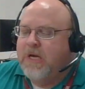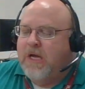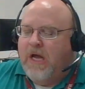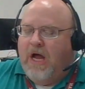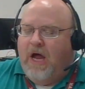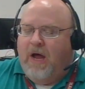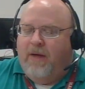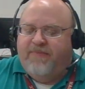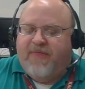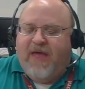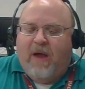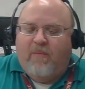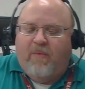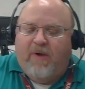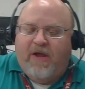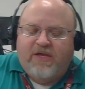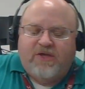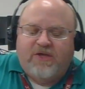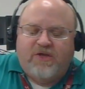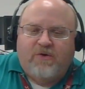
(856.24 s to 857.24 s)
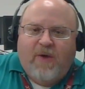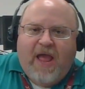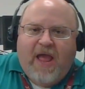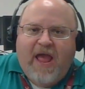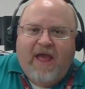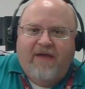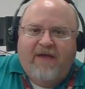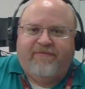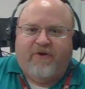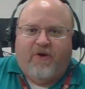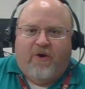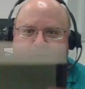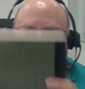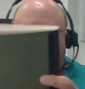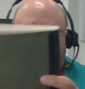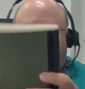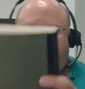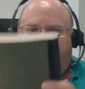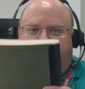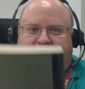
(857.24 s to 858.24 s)
That way you have your
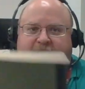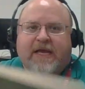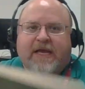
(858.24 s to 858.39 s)
own